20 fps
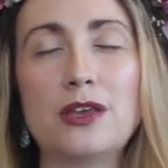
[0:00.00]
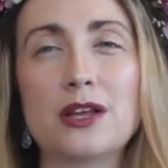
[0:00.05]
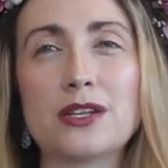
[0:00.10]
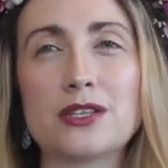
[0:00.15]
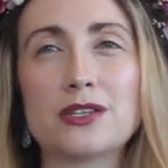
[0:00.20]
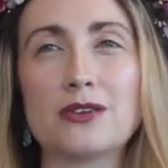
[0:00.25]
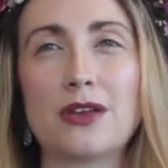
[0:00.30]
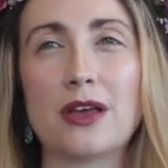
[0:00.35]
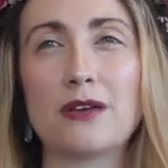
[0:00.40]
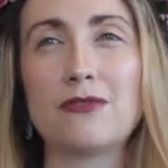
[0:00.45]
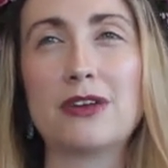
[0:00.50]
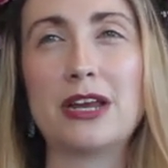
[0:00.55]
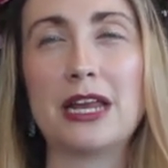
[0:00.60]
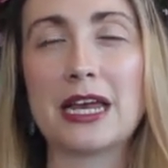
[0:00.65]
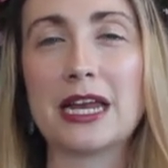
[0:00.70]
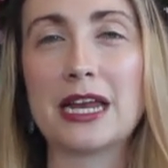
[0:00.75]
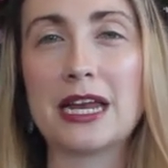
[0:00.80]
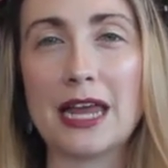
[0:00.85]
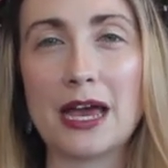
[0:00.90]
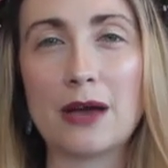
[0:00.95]
you had to like really
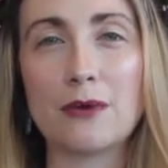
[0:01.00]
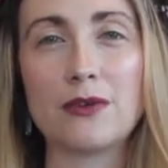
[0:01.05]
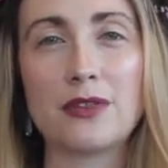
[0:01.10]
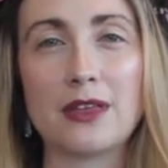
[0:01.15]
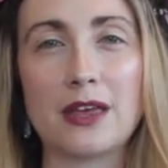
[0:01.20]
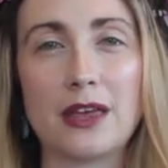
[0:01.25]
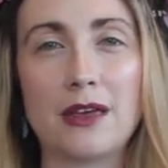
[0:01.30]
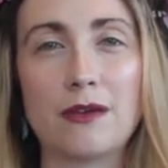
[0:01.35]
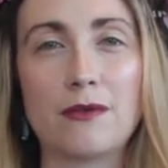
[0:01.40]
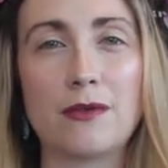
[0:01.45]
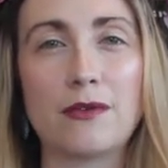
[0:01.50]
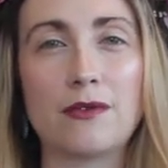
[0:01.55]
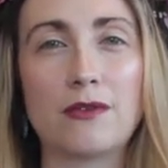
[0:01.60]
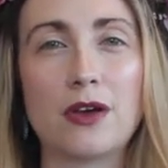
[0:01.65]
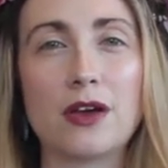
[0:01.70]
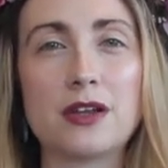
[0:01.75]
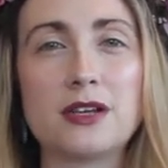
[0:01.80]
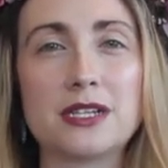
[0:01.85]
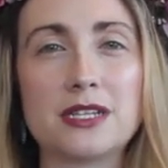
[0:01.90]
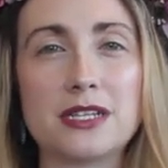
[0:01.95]
connect with it and
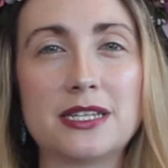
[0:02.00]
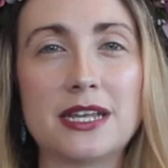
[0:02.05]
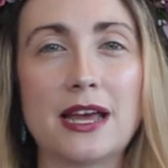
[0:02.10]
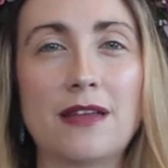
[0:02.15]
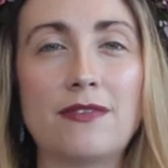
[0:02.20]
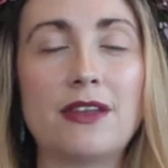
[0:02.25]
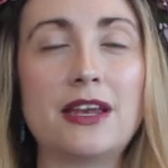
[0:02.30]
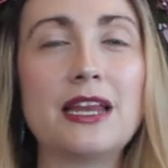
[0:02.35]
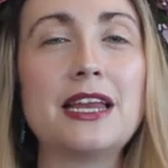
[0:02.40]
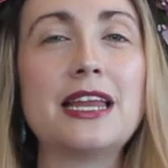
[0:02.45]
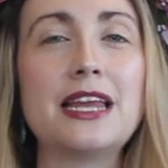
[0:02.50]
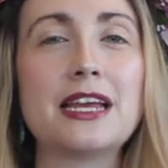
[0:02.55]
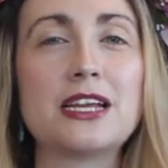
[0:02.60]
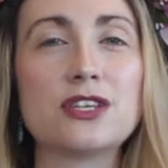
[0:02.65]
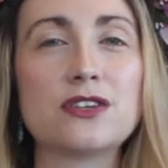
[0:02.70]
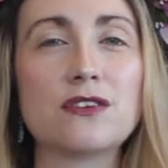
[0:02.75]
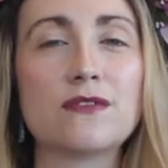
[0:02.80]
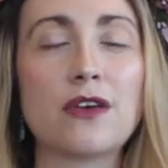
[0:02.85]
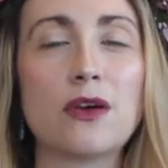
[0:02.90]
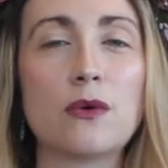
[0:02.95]
understand the
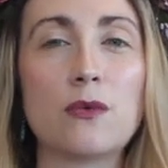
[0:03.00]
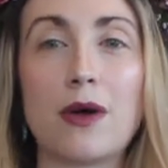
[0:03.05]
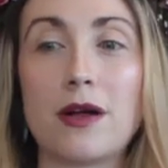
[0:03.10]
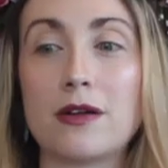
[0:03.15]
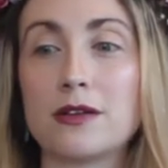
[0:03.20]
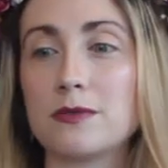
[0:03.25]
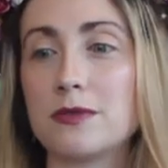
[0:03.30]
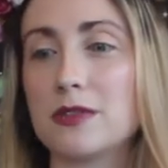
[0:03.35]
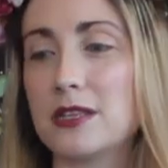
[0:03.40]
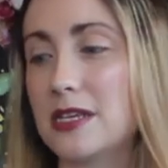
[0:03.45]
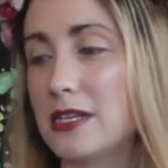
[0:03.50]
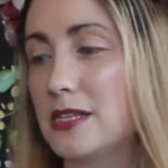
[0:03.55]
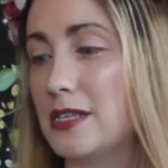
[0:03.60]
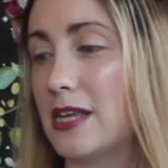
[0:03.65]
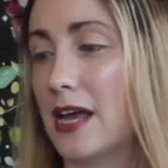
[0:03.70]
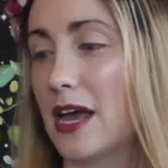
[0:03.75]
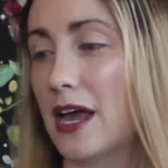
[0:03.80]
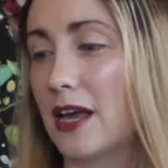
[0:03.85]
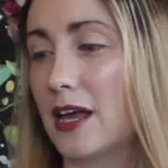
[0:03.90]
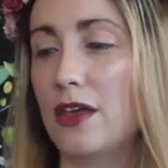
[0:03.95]
lineage of it. Whereas with this
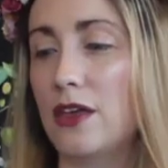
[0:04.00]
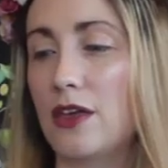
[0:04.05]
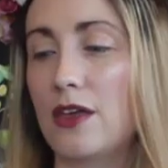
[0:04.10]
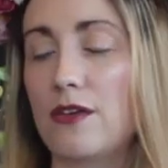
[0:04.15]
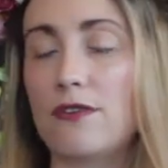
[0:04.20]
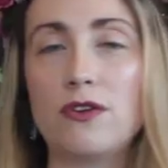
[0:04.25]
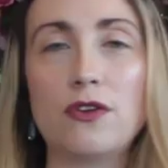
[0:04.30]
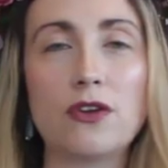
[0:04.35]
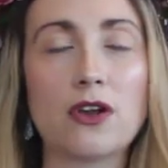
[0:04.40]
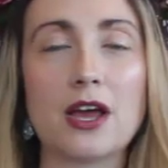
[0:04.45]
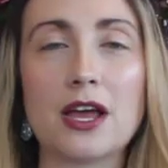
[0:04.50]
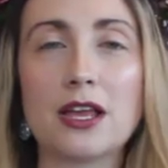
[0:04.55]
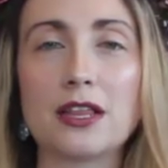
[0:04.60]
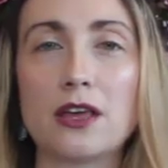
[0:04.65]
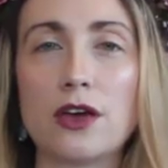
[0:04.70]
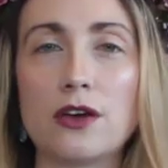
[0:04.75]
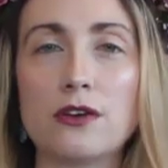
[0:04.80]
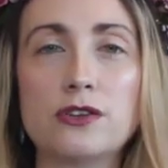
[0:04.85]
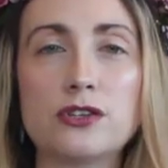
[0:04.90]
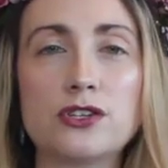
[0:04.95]
deck, if you like
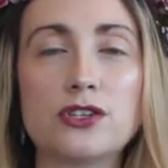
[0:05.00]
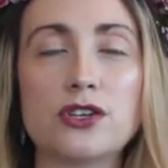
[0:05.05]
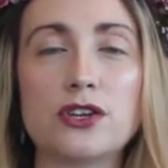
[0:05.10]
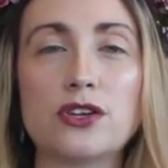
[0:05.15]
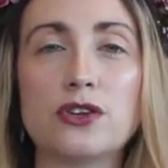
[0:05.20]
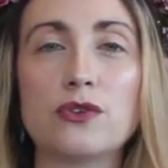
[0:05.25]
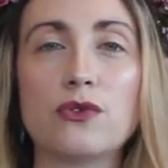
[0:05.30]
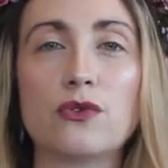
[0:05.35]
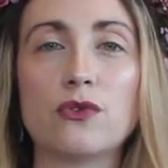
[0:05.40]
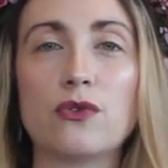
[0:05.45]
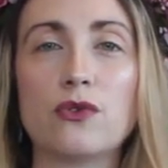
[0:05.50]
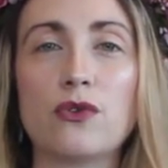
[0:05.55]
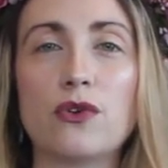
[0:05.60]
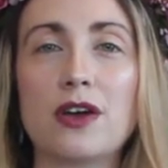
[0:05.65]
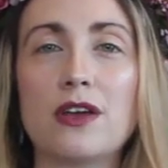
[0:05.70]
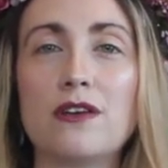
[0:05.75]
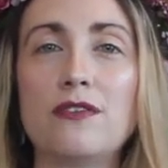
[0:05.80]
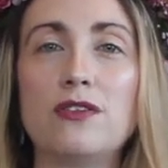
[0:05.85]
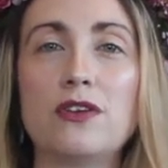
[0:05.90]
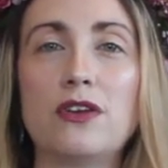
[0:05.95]
the ocean or
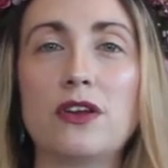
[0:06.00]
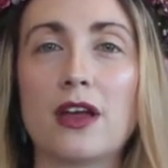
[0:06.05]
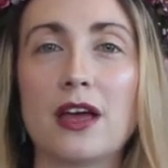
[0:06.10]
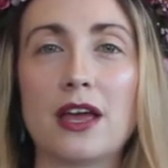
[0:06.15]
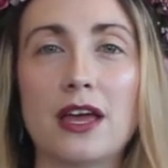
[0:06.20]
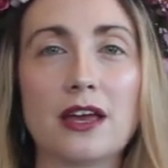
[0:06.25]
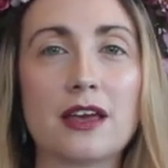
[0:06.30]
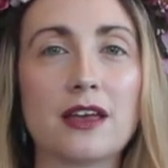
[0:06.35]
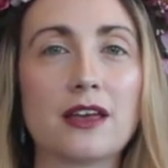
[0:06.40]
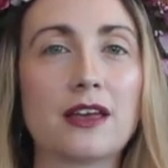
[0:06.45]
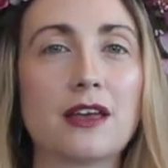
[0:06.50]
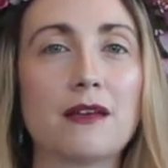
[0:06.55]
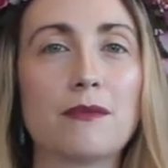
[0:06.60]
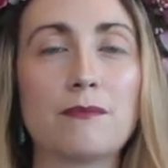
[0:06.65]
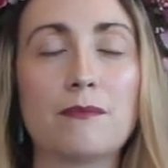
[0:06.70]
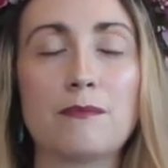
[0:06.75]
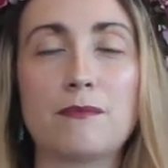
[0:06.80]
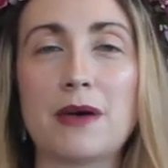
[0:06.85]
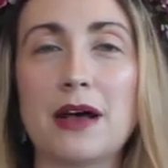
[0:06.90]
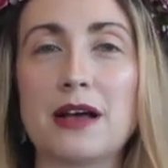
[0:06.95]
if you like
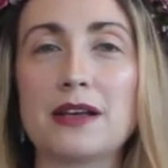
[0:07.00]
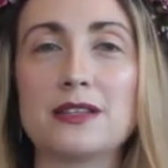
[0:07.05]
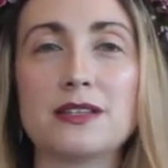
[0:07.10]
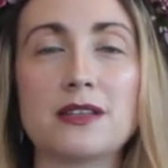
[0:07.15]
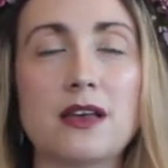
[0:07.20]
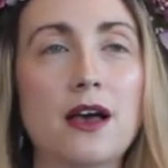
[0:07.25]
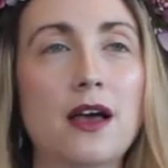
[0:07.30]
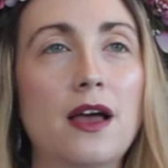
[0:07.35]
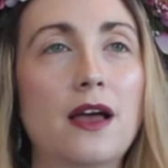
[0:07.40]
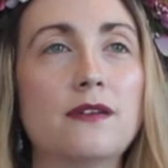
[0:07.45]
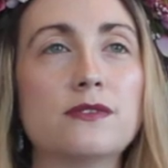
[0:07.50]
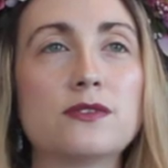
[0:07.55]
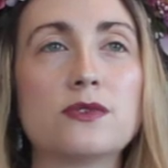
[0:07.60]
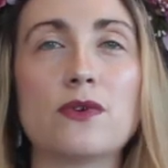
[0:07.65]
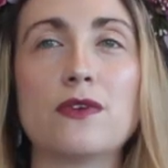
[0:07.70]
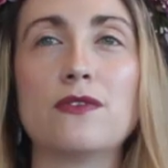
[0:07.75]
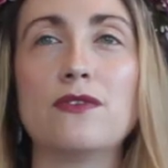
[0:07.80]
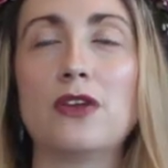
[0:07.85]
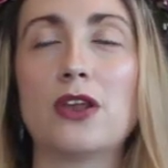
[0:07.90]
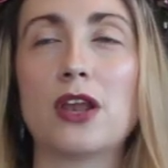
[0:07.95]
past lives
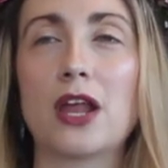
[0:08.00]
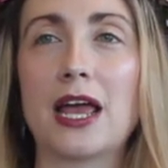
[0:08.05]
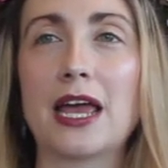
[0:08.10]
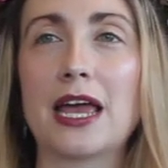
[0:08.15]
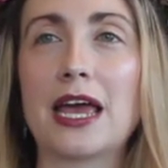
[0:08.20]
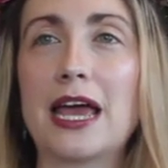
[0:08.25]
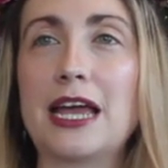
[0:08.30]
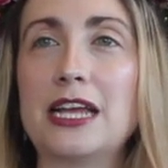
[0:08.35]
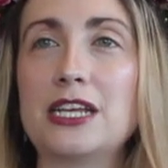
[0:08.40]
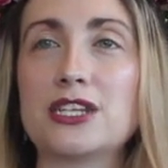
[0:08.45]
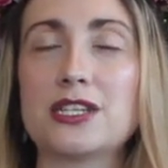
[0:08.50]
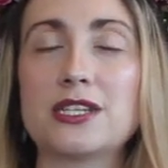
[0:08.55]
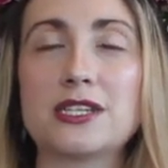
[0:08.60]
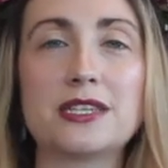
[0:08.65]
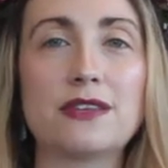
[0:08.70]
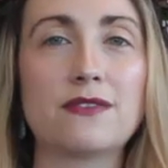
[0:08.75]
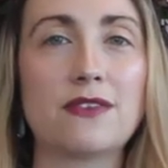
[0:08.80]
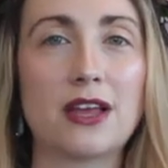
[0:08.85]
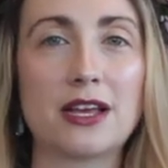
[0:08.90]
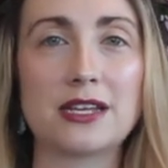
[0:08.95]
or if you like ancient
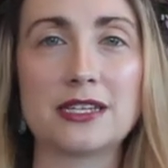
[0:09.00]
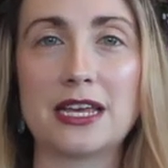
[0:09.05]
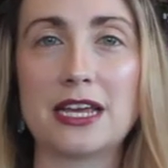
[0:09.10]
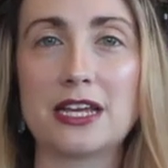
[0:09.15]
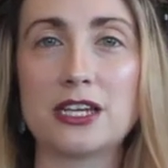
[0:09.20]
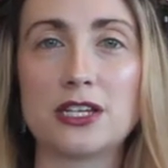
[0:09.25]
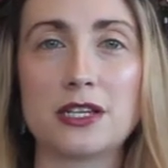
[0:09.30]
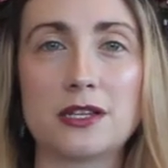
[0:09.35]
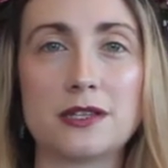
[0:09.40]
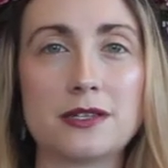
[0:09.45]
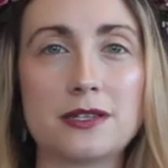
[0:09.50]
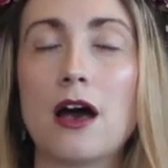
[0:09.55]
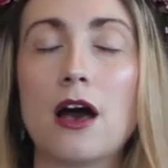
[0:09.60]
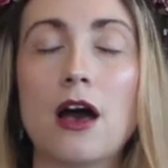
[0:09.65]
civilizations